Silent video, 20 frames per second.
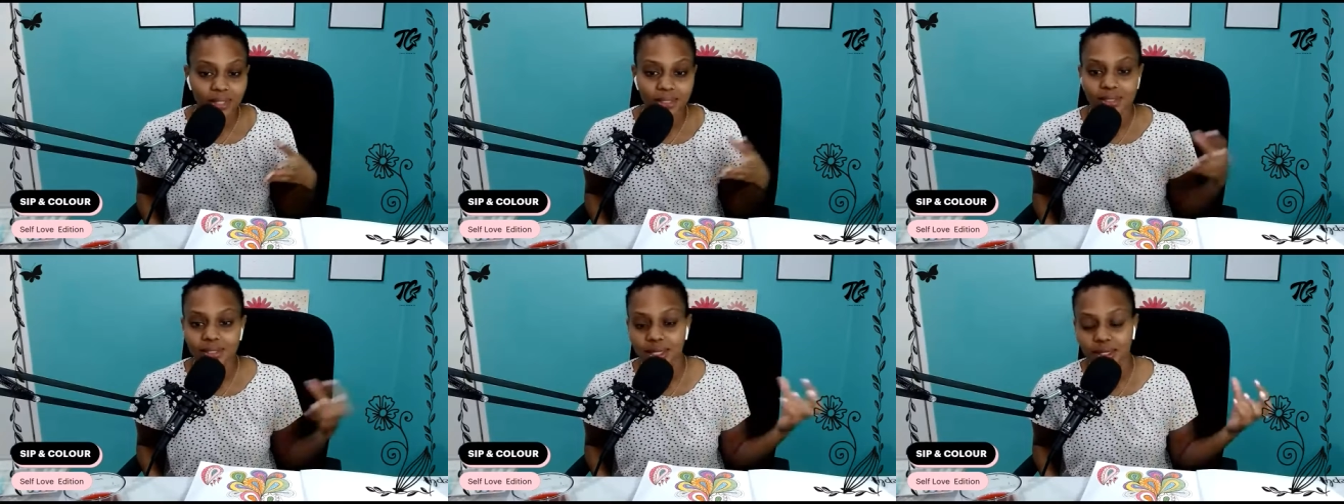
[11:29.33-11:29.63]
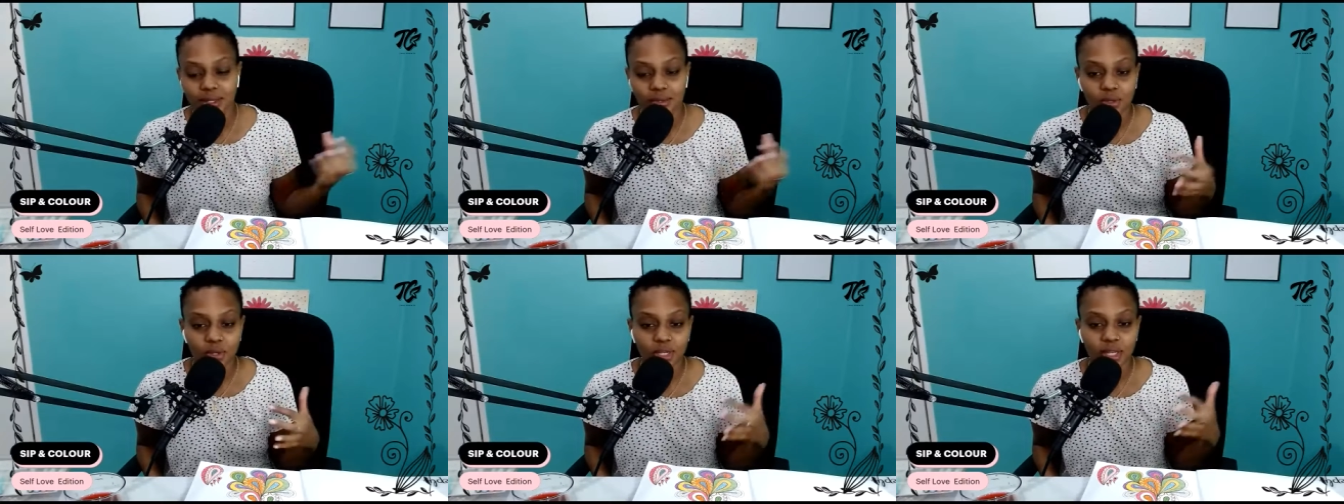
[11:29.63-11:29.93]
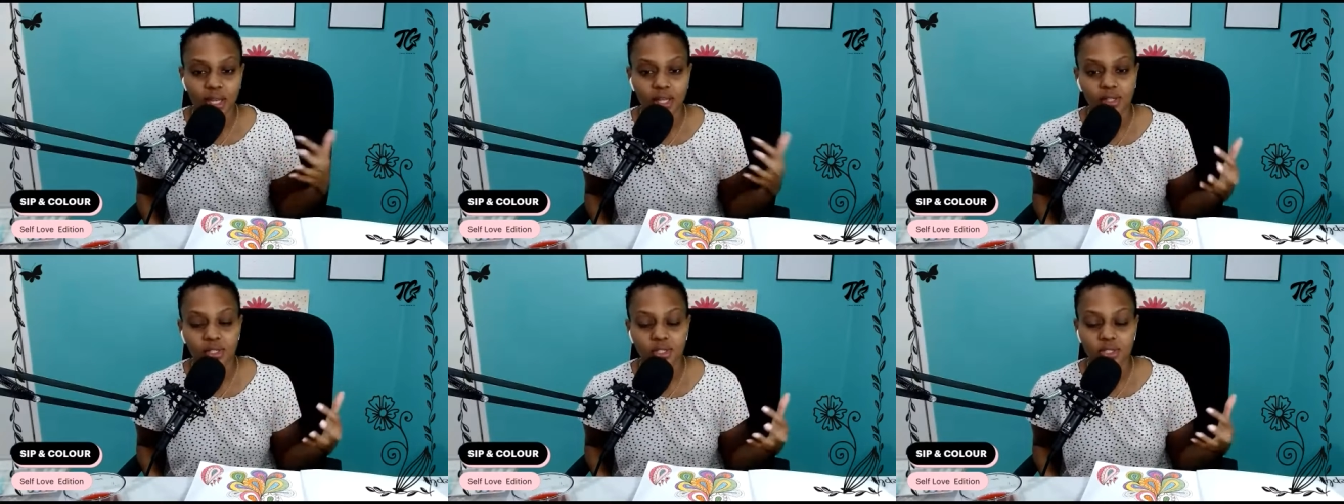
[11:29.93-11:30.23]
taking all
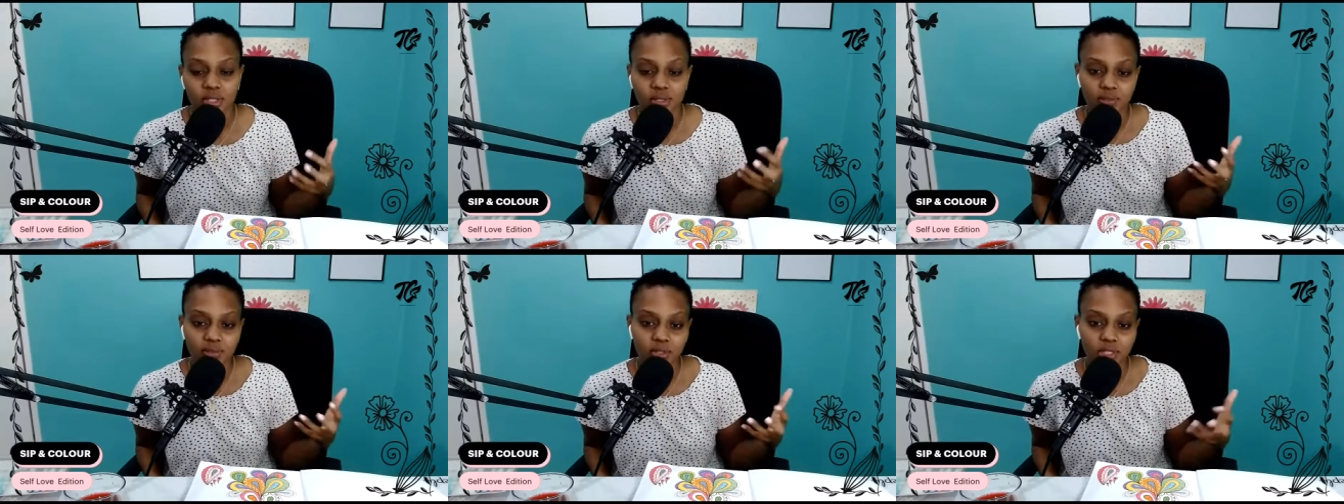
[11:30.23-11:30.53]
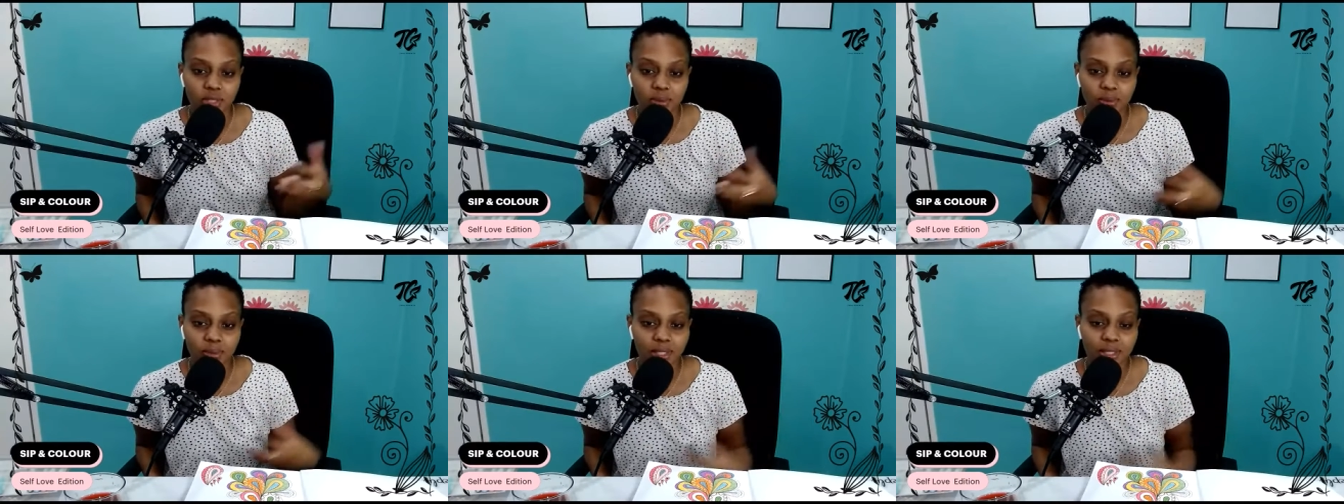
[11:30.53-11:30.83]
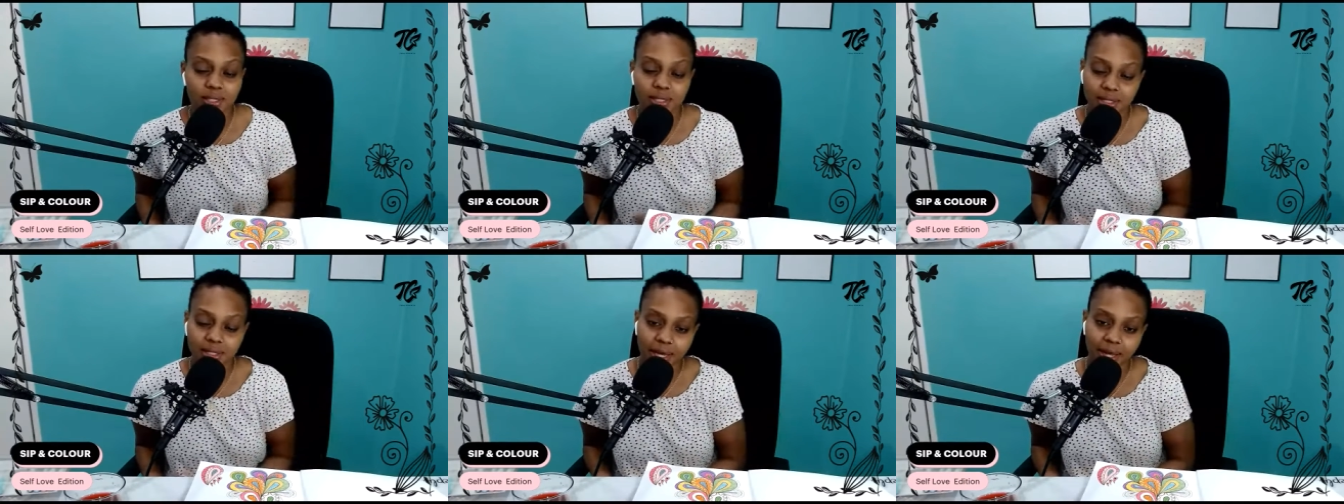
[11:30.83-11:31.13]
the energy in your first
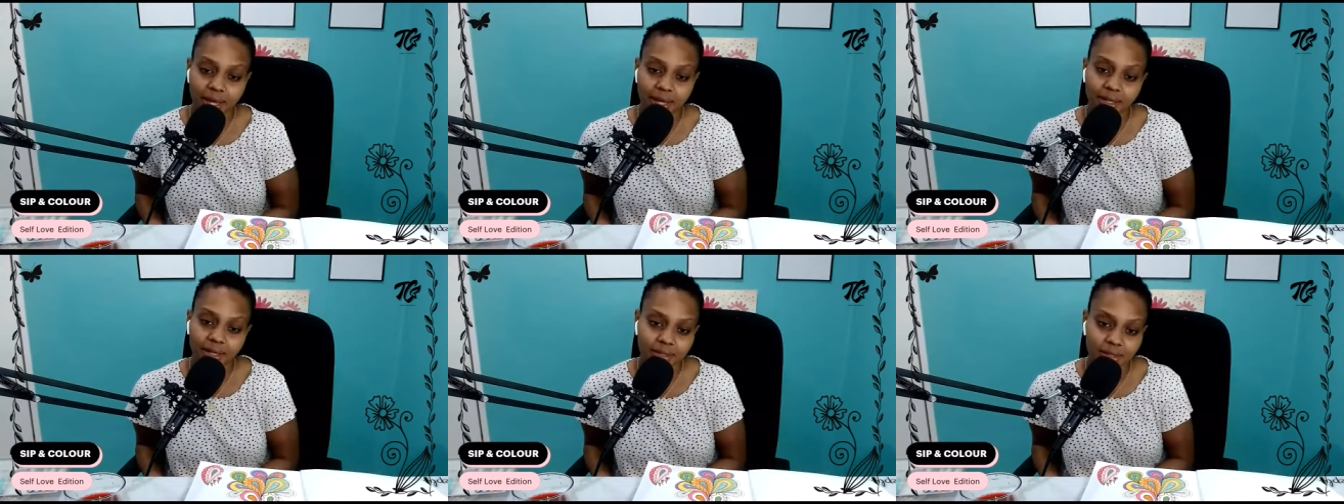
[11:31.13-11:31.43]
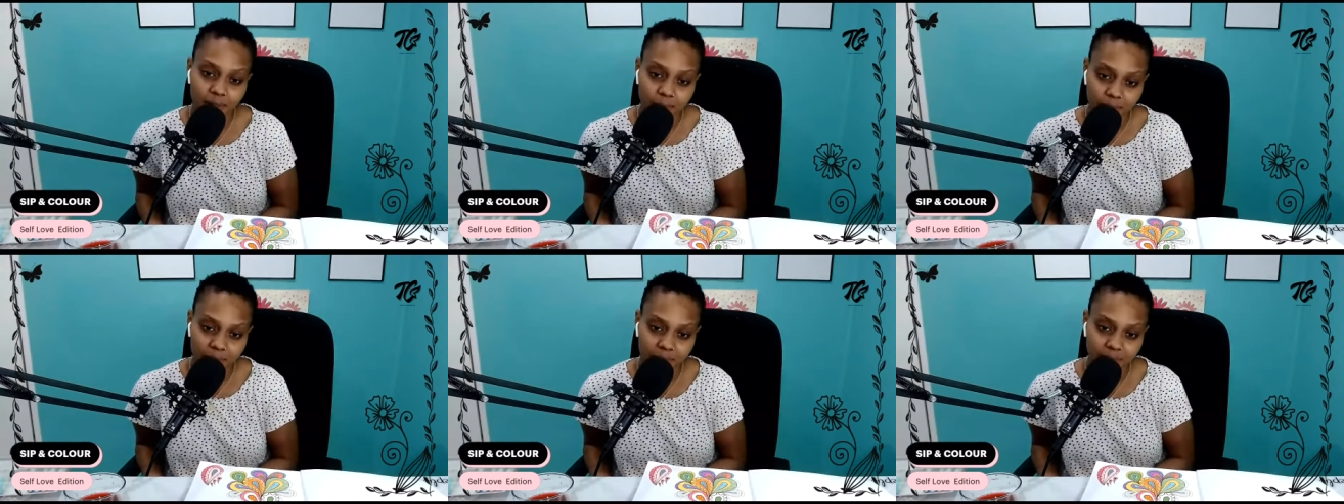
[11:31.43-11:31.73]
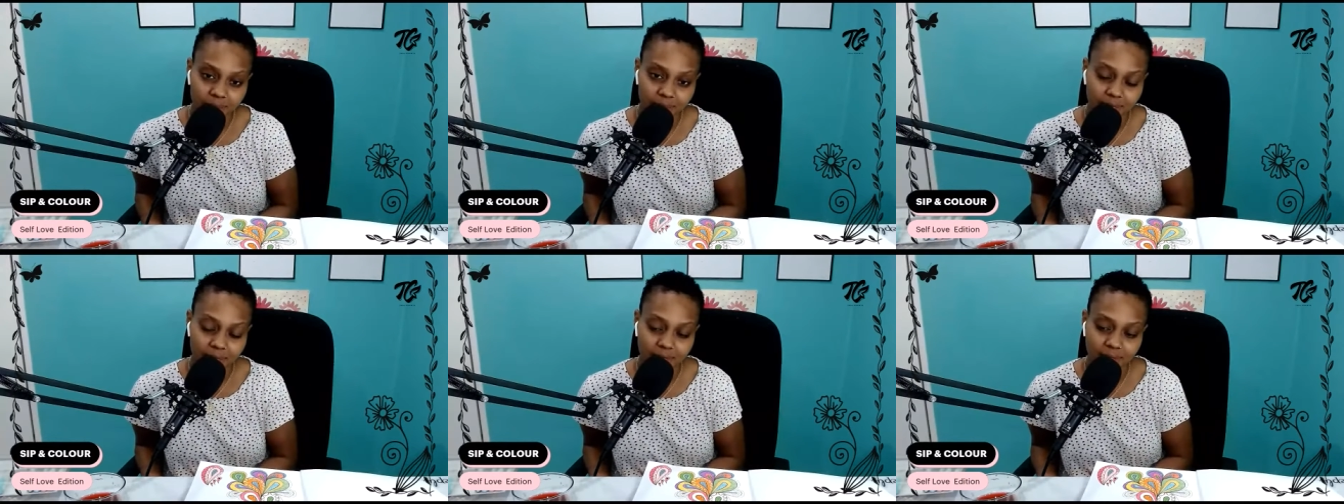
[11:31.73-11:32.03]
place. It's like it's not making
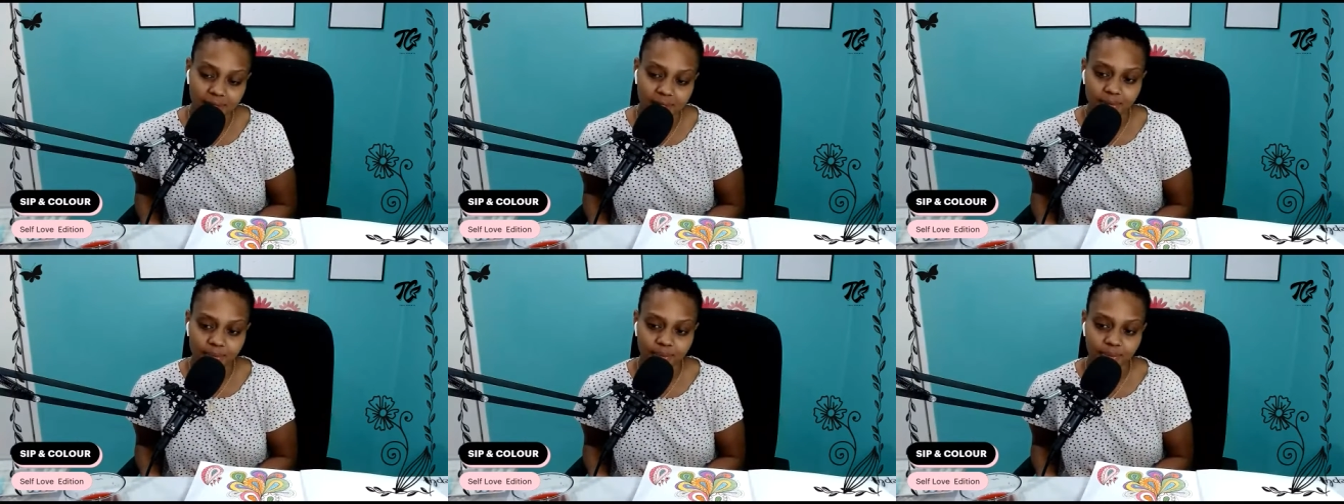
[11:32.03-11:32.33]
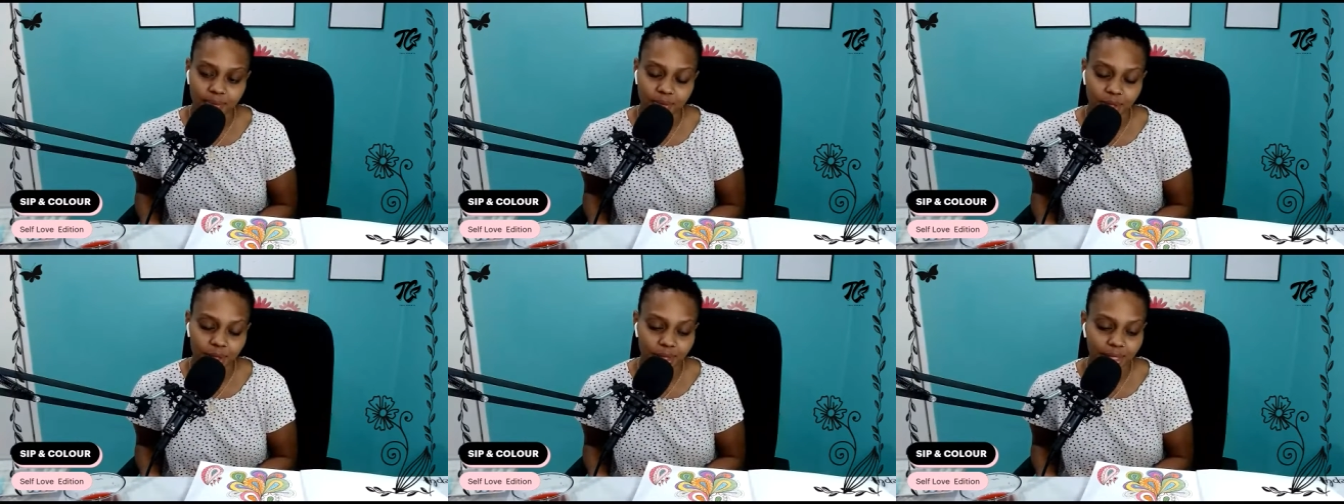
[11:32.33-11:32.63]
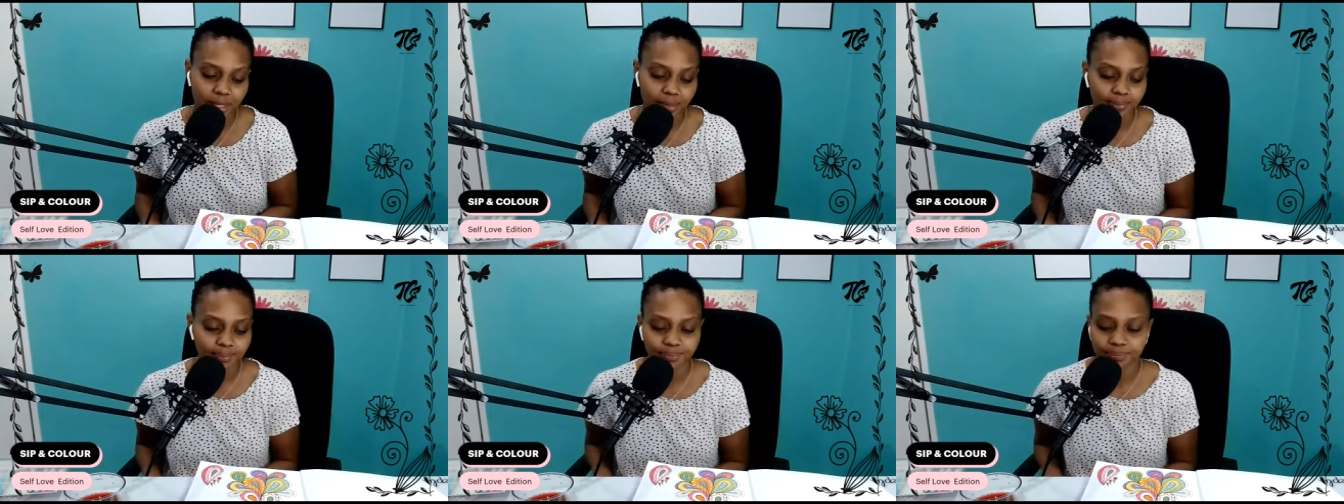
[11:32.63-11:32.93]
sense. All
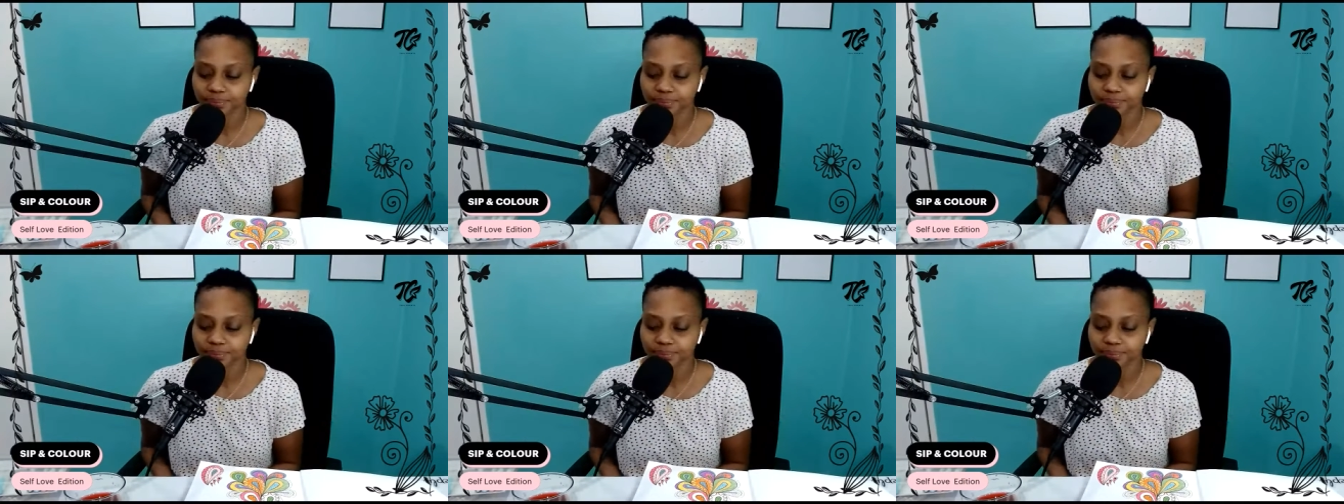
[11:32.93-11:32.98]
right.